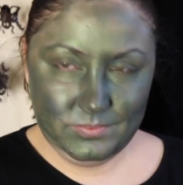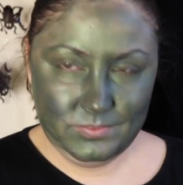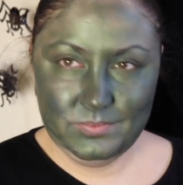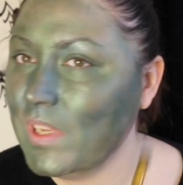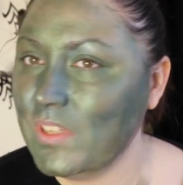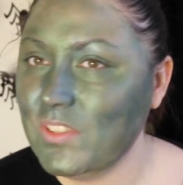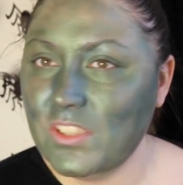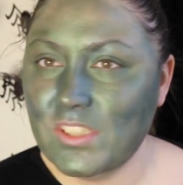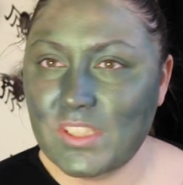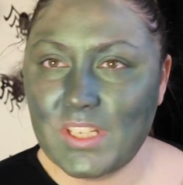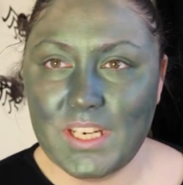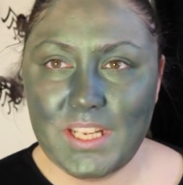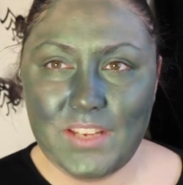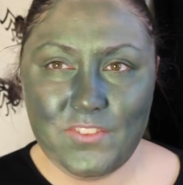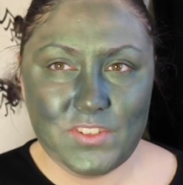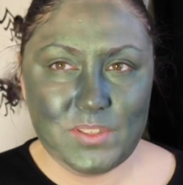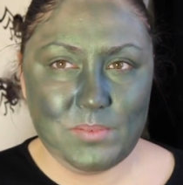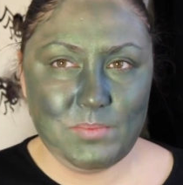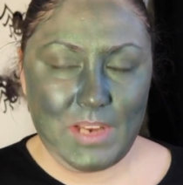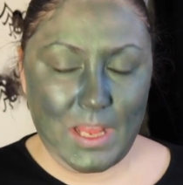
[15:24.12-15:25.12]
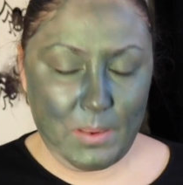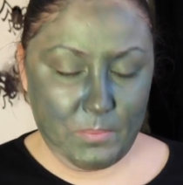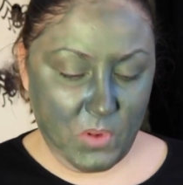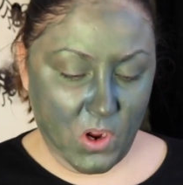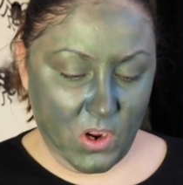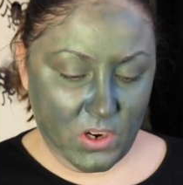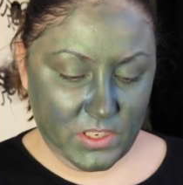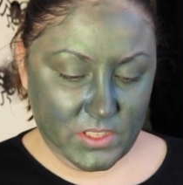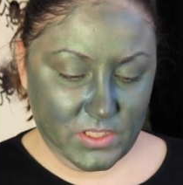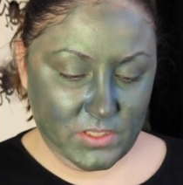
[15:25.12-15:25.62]
That's just going to give us some
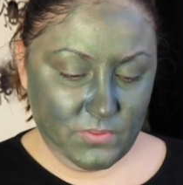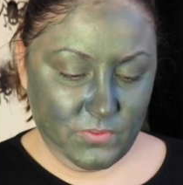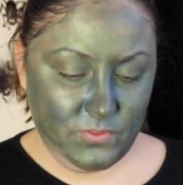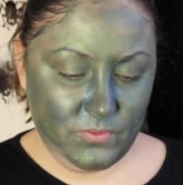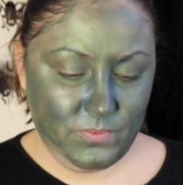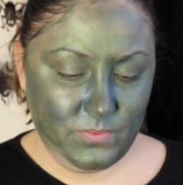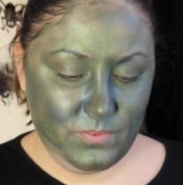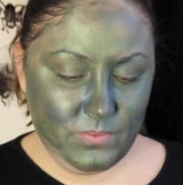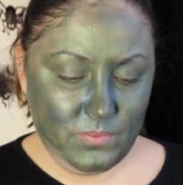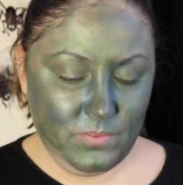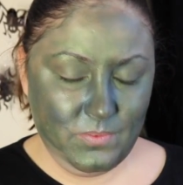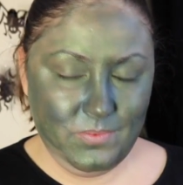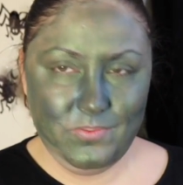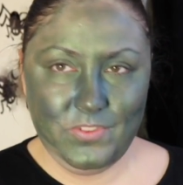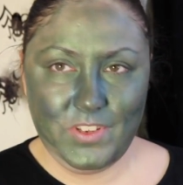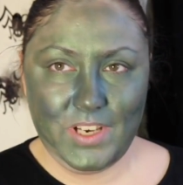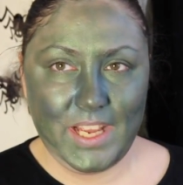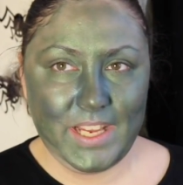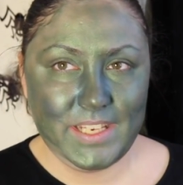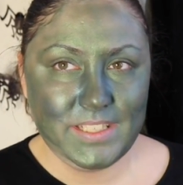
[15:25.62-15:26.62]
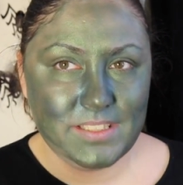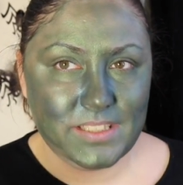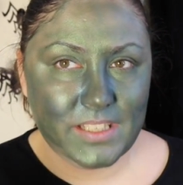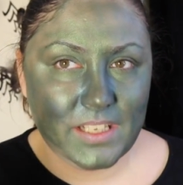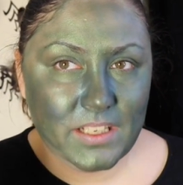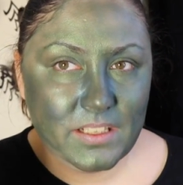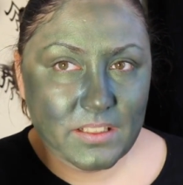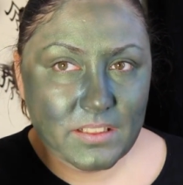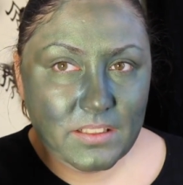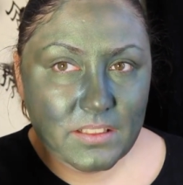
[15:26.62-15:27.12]
landmarks for
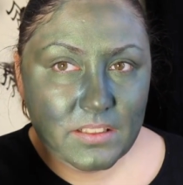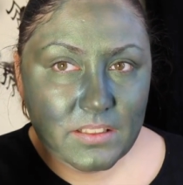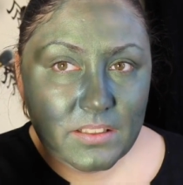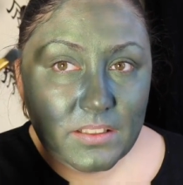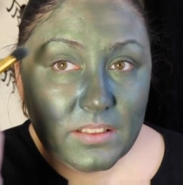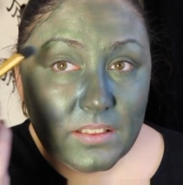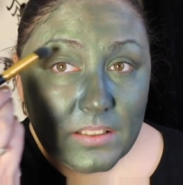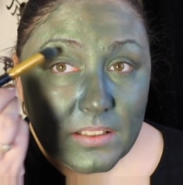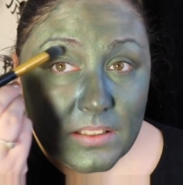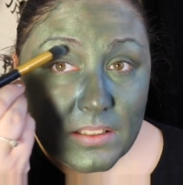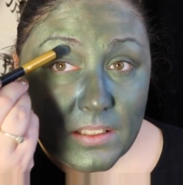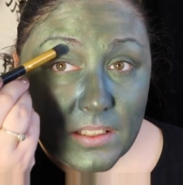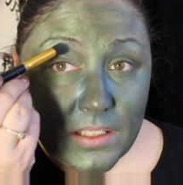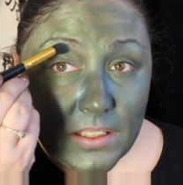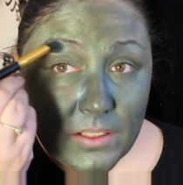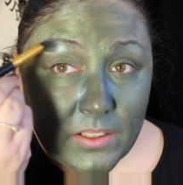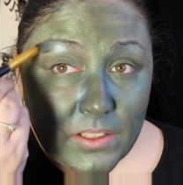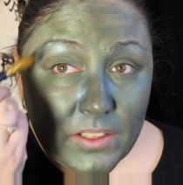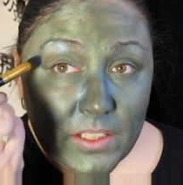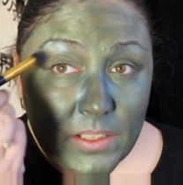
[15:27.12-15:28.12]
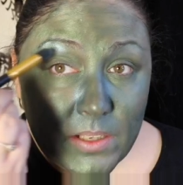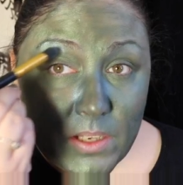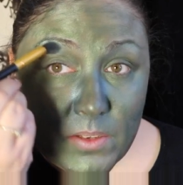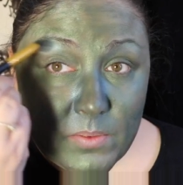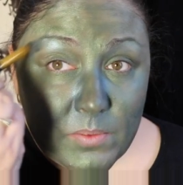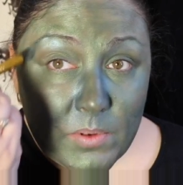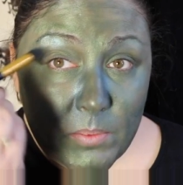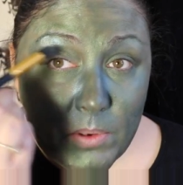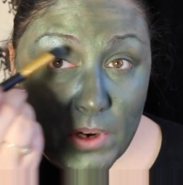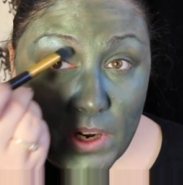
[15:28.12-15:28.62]
later. I'm going
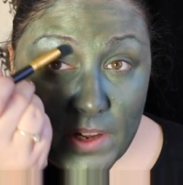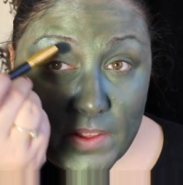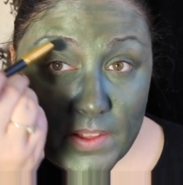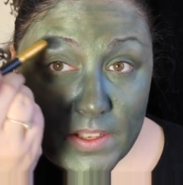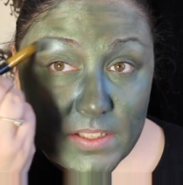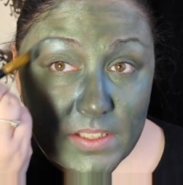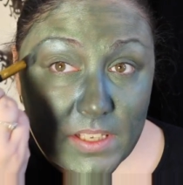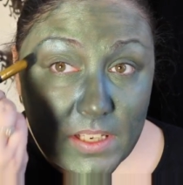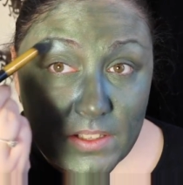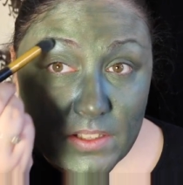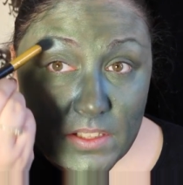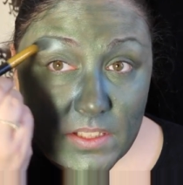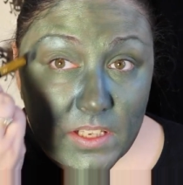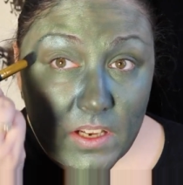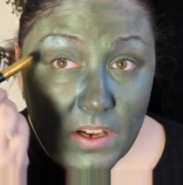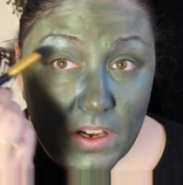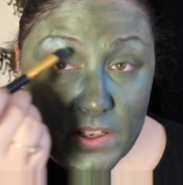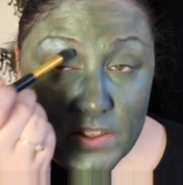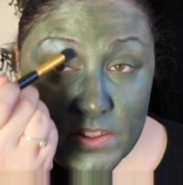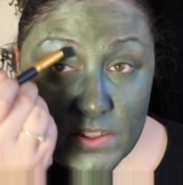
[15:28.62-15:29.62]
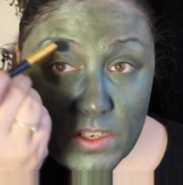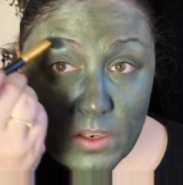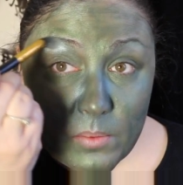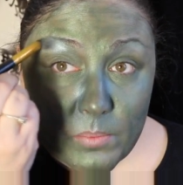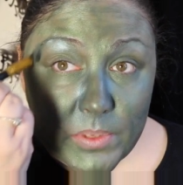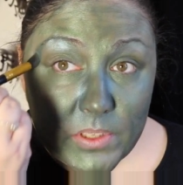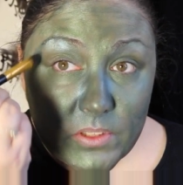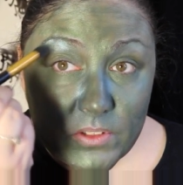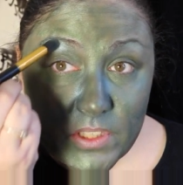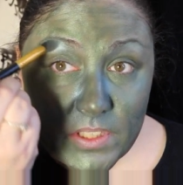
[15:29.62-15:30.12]
to apply this under the eye and start
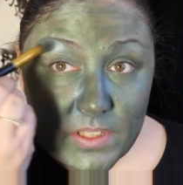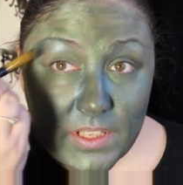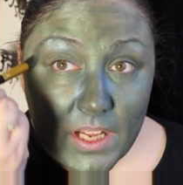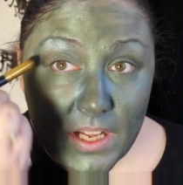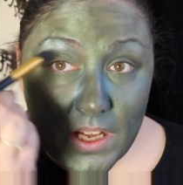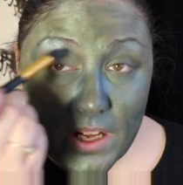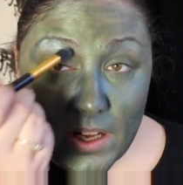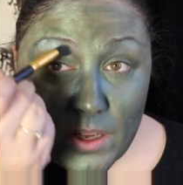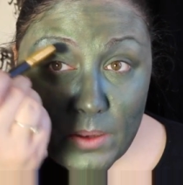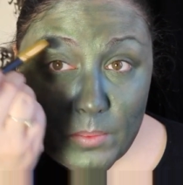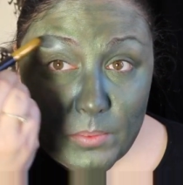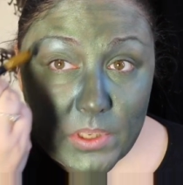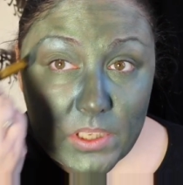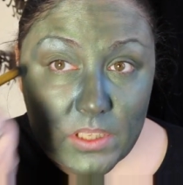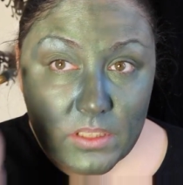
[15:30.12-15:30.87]
building that up.